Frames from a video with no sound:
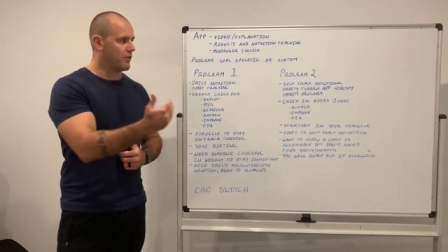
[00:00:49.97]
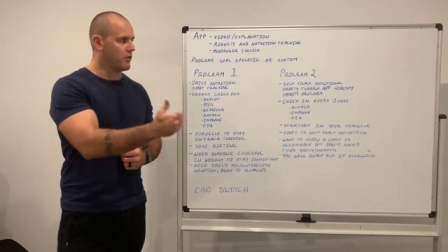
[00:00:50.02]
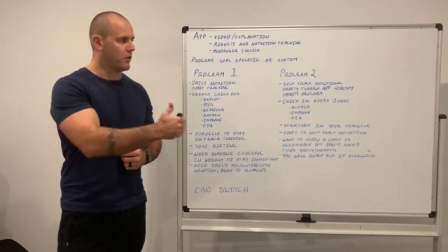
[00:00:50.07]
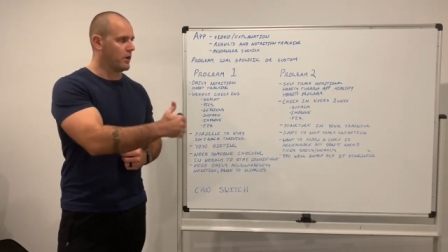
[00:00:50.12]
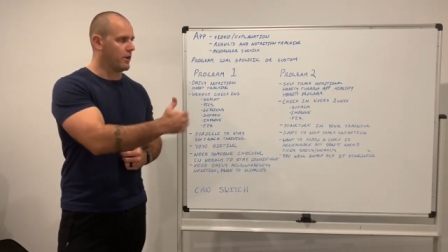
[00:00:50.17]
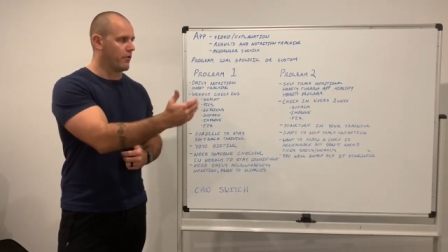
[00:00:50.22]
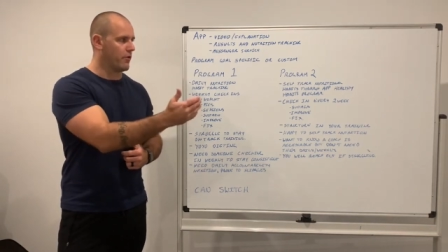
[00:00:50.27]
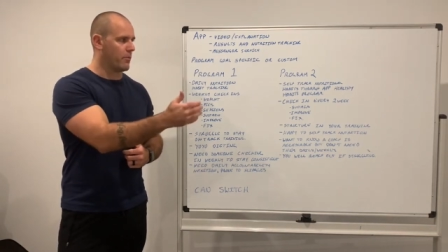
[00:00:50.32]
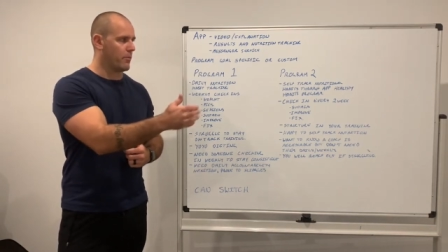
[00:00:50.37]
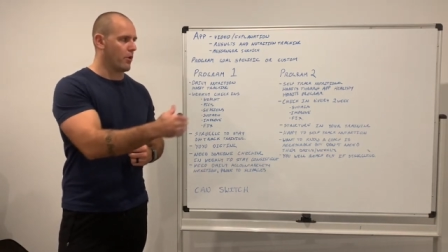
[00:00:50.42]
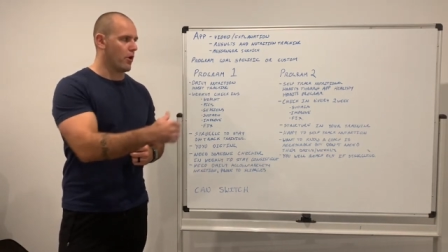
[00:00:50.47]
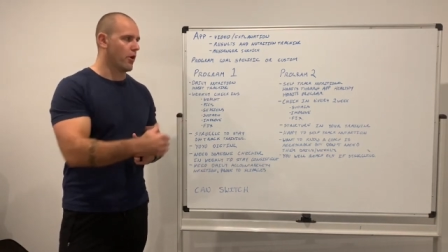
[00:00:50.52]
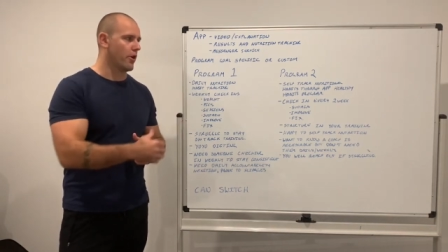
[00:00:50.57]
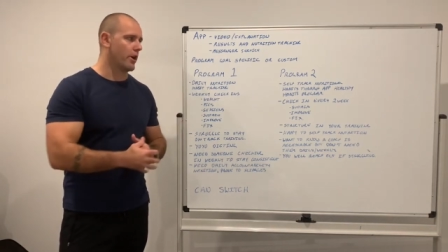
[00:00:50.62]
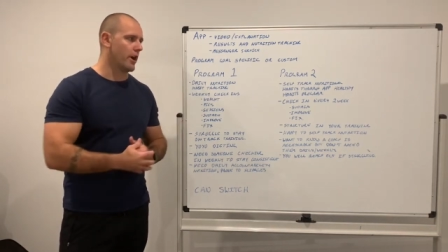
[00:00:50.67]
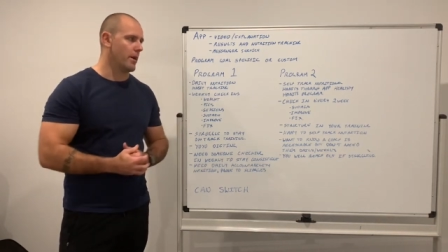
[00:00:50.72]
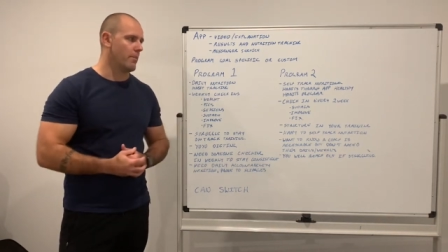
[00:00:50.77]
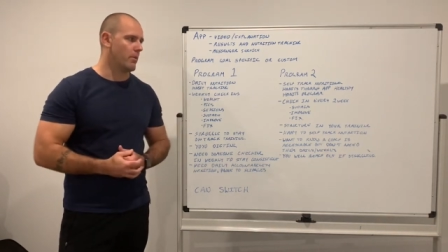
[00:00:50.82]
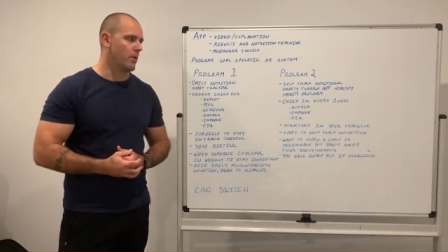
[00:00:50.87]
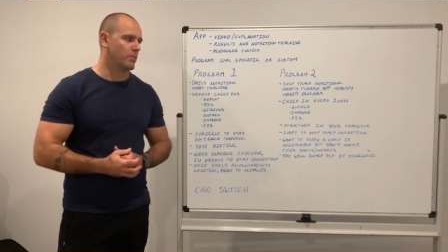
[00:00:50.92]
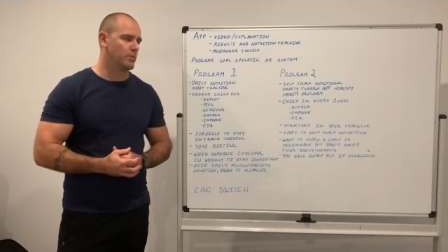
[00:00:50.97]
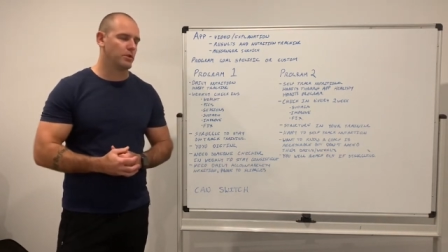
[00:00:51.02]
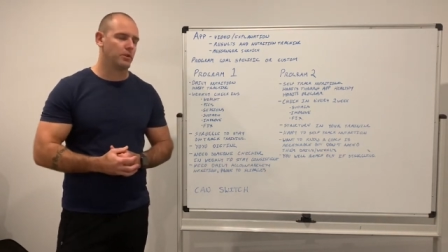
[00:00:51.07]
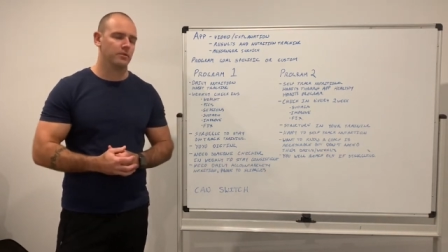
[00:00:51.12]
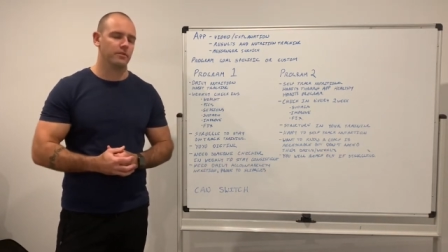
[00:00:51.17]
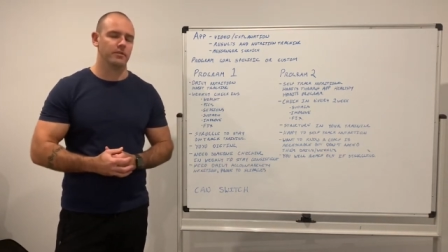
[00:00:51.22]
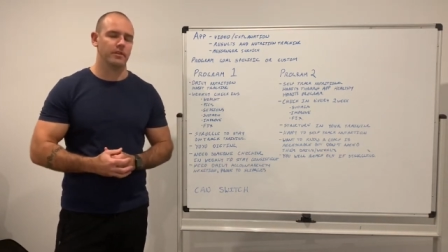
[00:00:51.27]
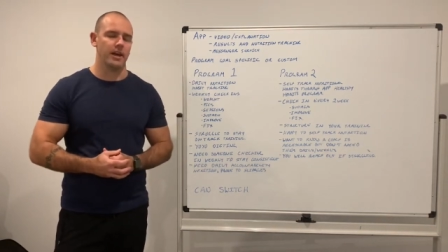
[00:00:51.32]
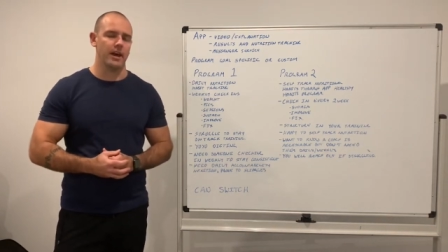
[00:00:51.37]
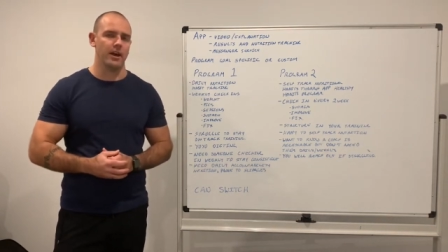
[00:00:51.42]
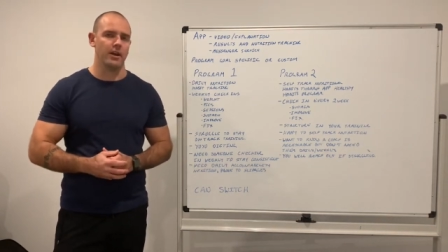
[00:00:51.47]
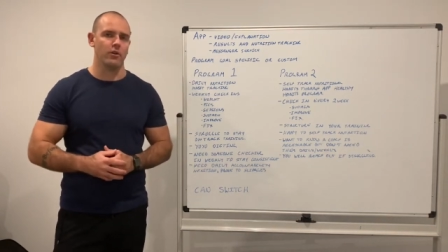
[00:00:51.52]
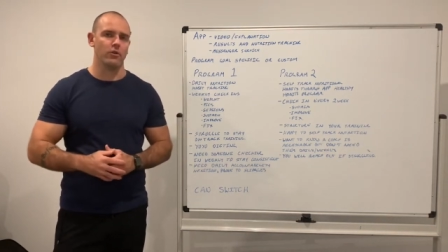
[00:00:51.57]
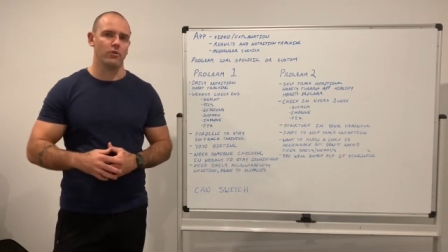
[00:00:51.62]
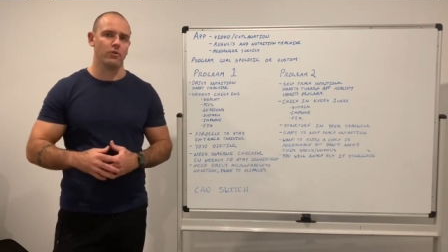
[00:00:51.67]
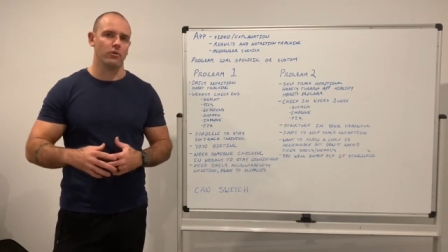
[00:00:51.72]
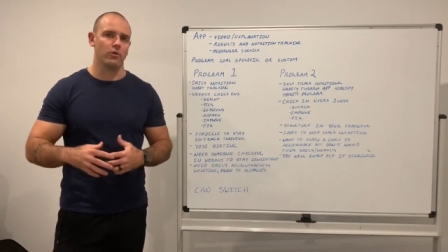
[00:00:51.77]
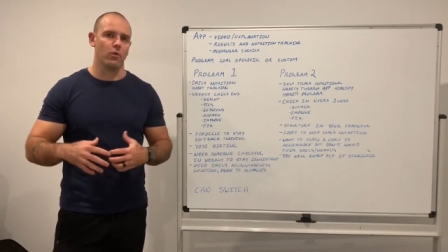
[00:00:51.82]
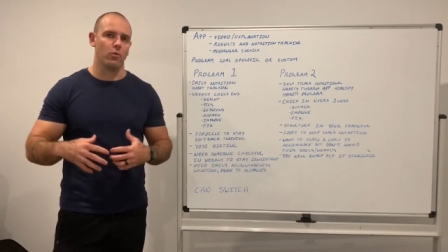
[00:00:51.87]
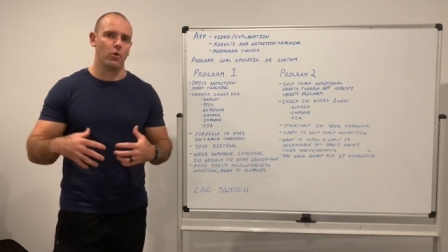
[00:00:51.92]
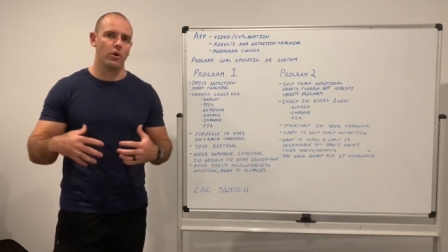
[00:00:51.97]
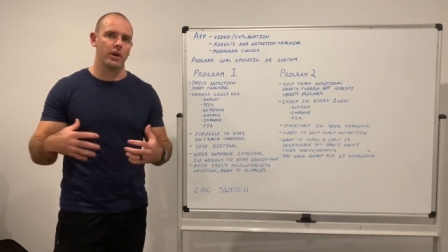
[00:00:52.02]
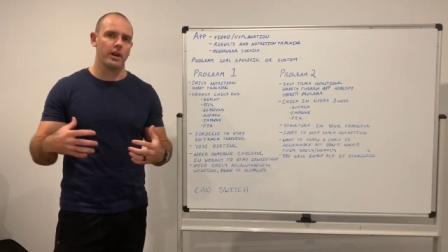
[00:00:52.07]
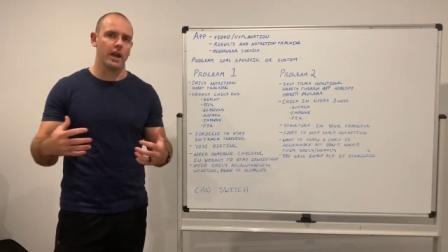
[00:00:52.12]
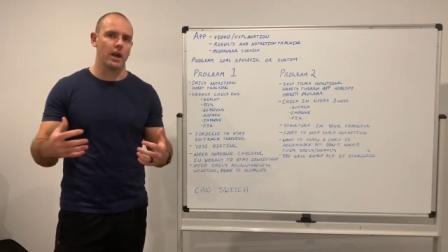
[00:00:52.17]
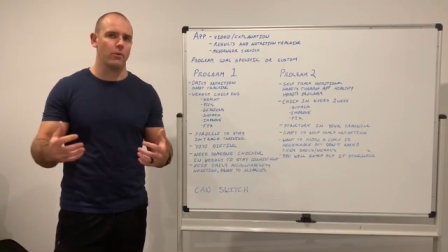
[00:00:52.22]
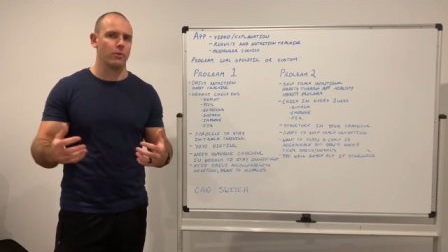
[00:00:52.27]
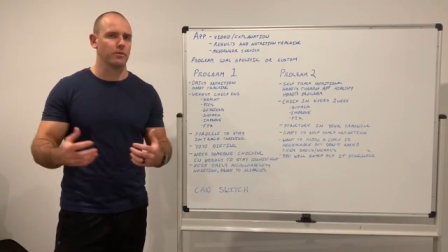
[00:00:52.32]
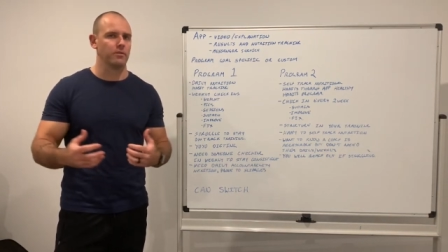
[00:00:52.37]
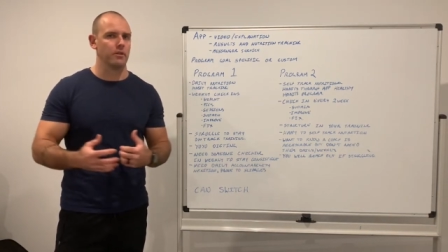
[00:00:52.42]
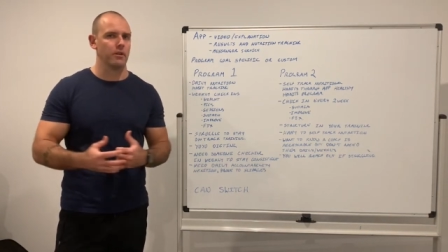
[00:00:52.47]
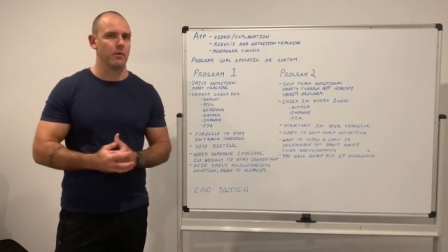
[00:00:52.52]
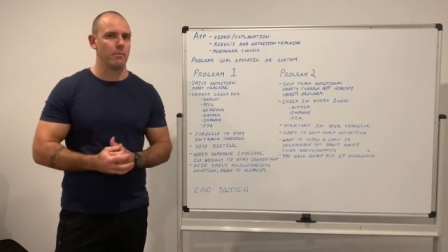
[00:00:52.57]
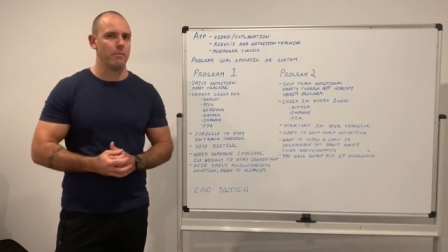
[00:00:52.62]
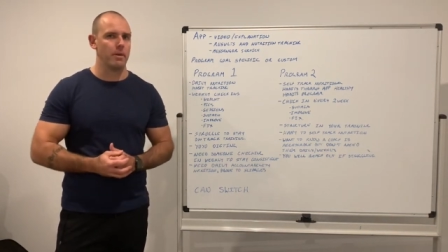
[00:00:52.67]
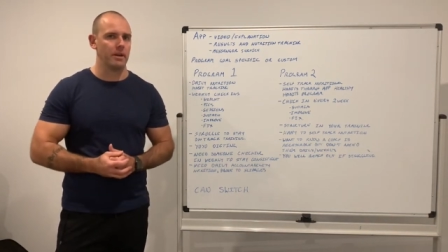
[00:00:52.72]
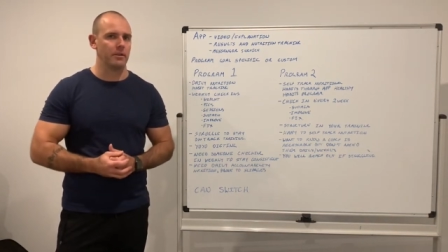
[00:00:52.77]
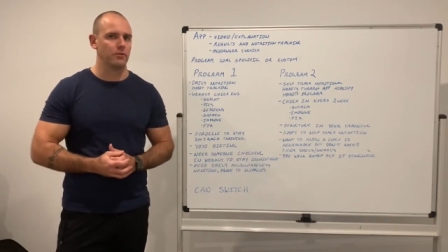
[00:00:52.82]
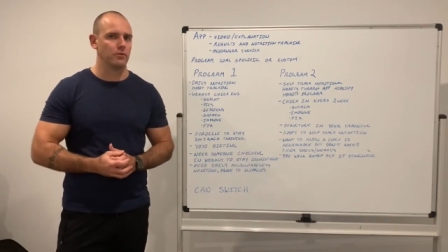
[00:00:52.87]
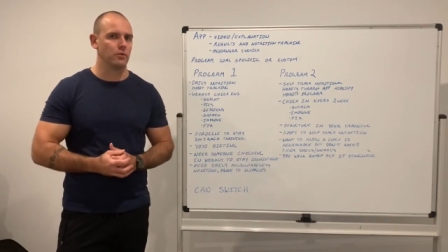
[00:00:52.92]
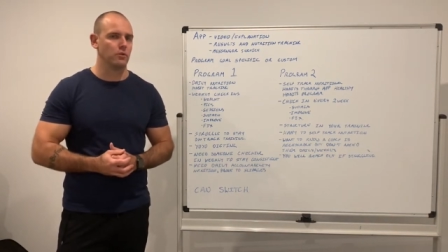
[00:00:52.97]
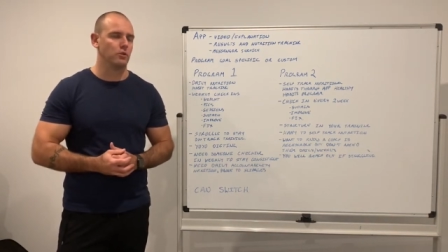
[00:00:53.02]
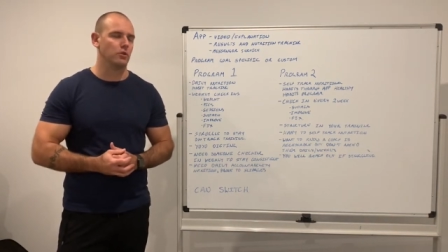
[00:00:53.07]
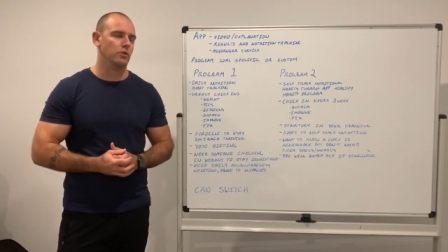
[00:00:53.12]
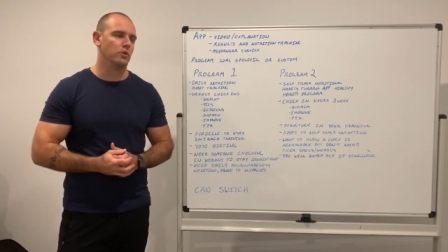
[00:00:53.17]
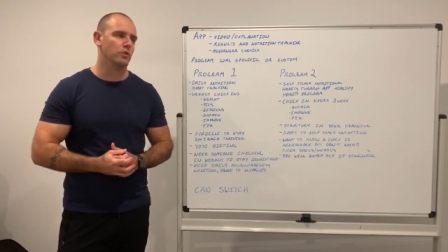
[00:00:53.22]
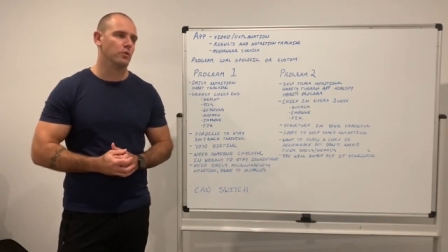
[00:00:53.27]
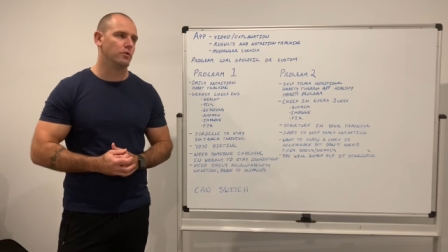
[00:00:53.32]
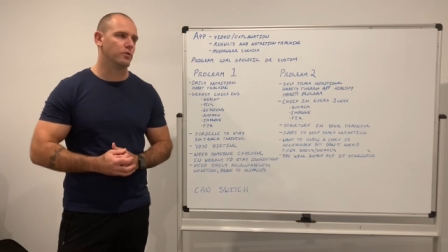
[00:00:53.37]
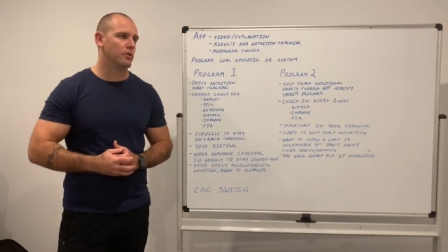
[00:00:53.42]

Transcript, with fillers: two different program options and work out what's going to best suit you.